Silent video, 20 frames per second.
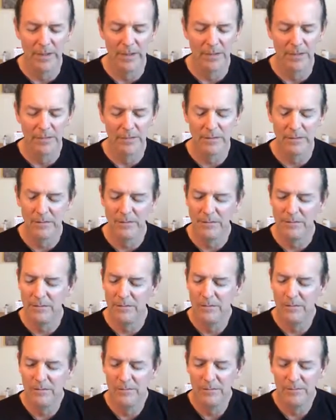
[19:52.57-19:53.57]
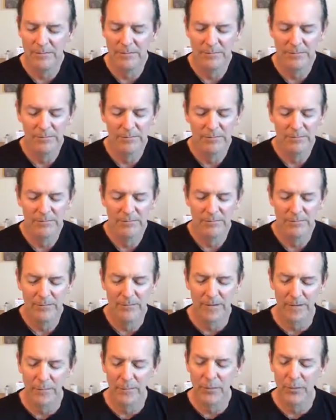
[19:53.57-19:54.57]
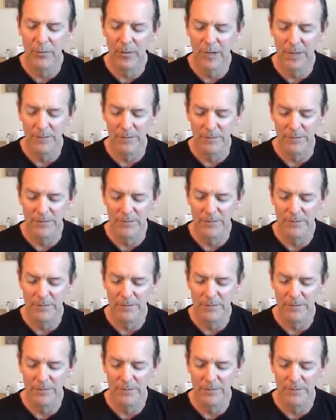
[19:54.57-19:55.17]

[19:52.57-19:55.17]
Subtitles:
as a problem.